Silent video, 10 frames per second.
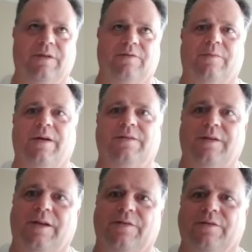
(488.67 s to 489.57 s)
somebody's
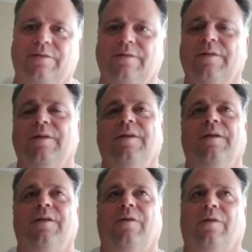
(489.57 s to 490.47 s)
attention
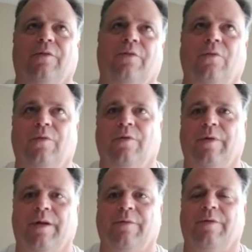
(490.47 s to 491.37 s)
or look cool
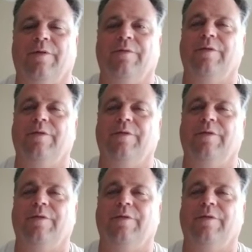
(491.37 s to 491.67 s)
going down the road.